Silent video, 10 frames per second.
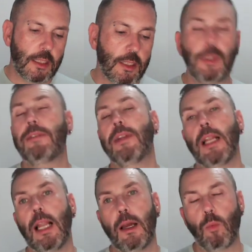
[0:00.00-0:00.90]
sweet
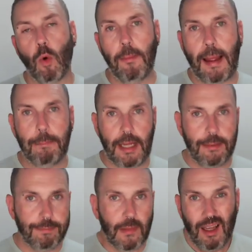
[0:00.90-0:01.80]
vanilla and warm amber.
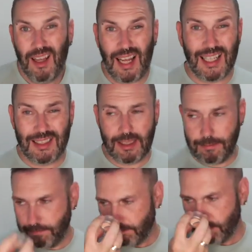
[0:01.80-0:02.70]
And
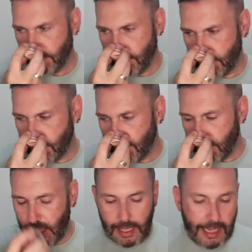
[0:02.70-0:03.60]

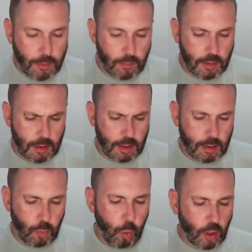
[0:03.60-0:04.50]
it
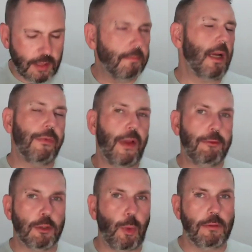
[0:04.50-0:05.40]
wasn't my
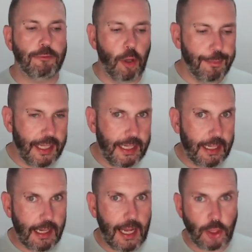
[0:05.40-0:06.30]
favourite one from the
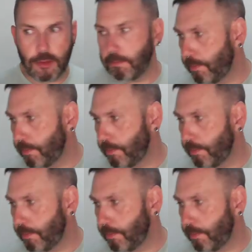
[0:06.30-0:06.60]
collection,